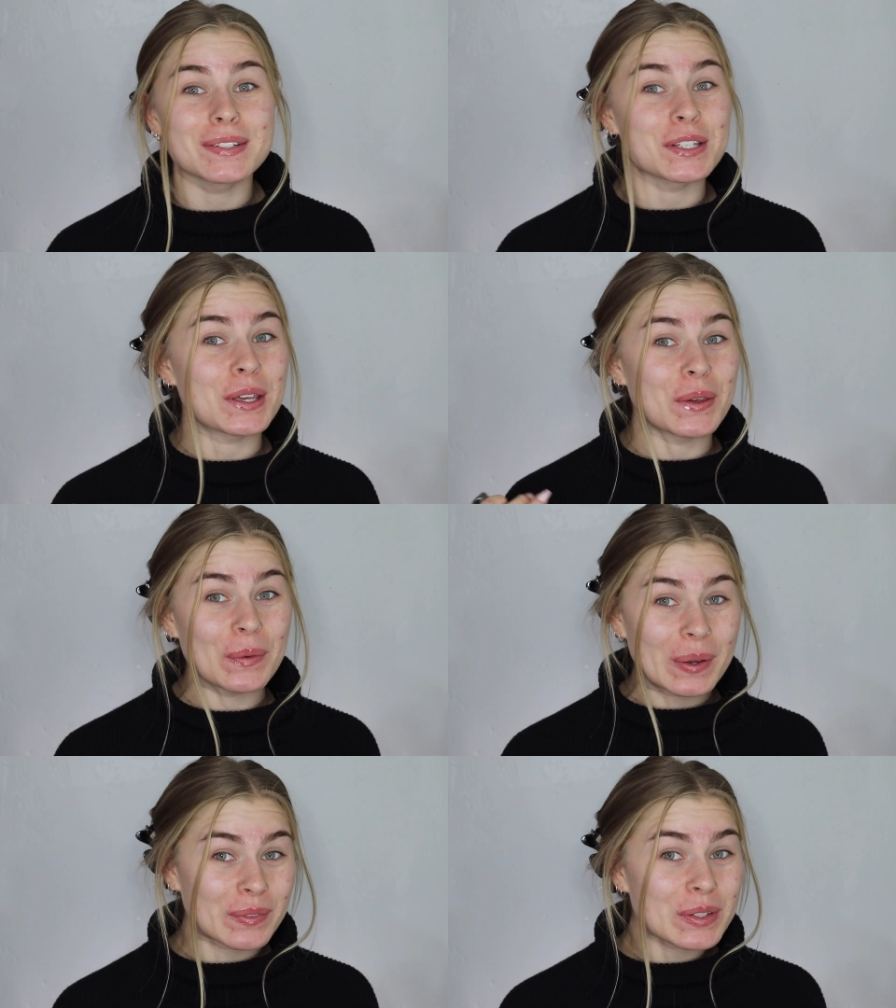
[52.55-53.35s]
Do
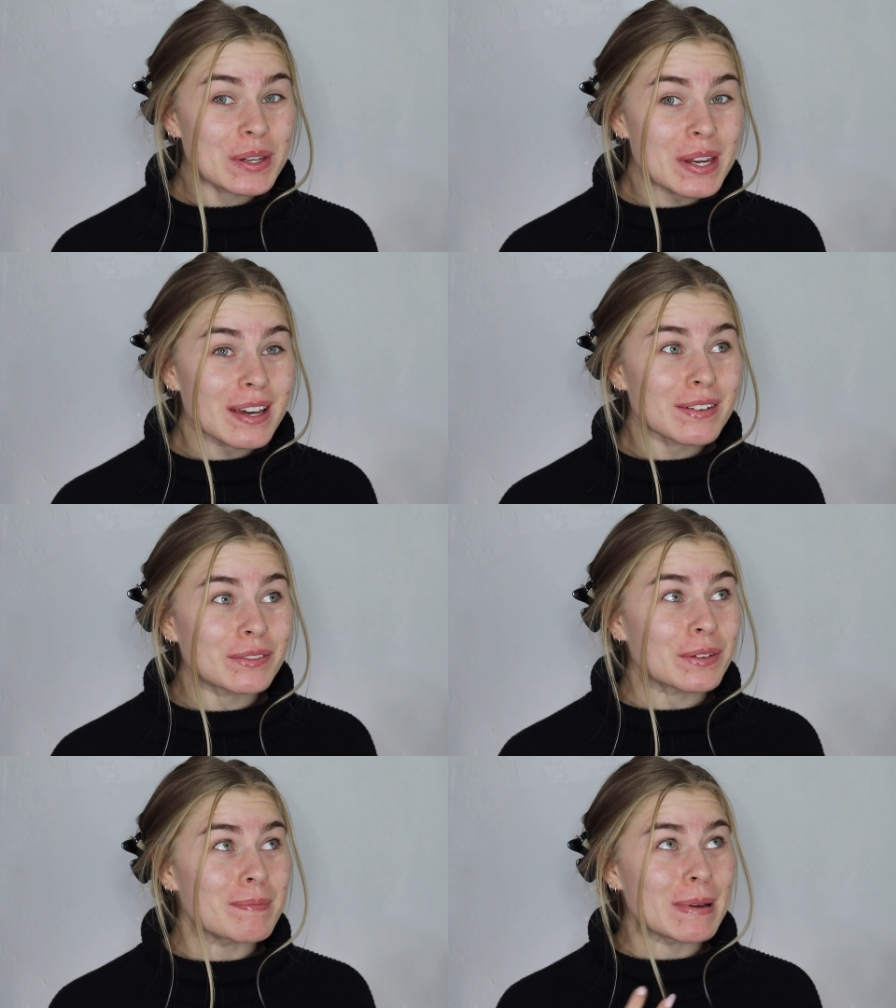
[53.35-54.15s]
you even
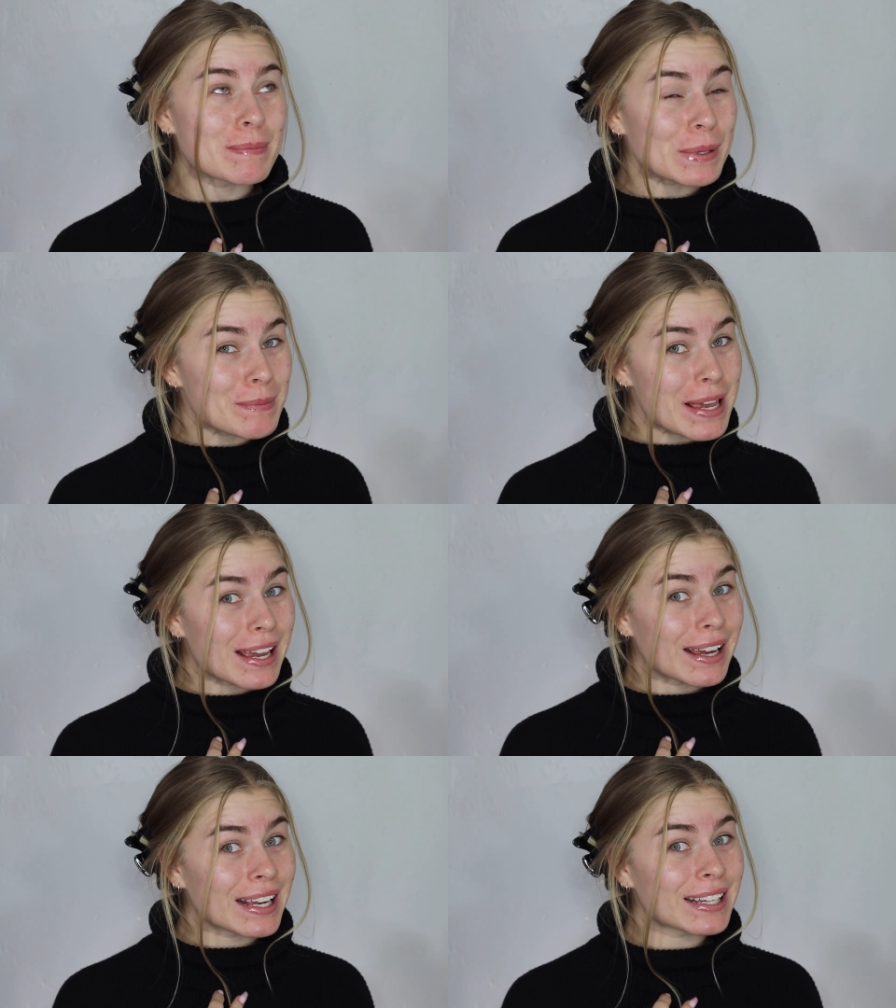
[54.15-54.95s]
remember
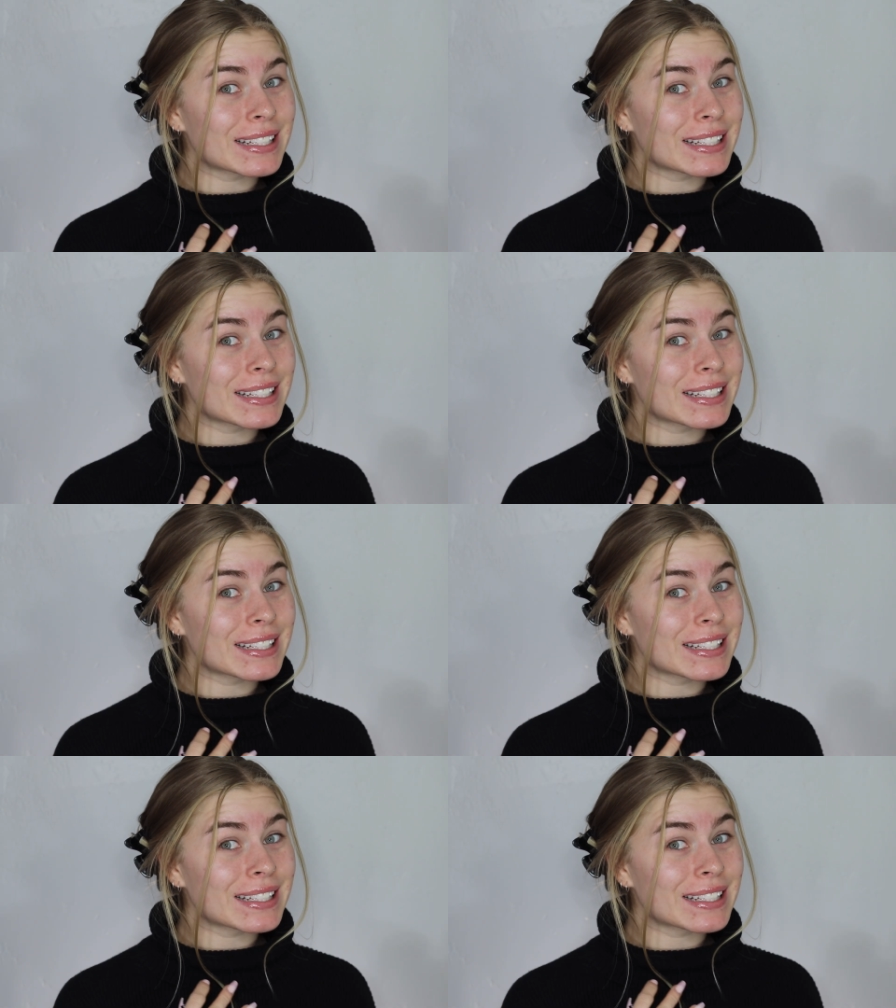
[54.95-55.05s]
me?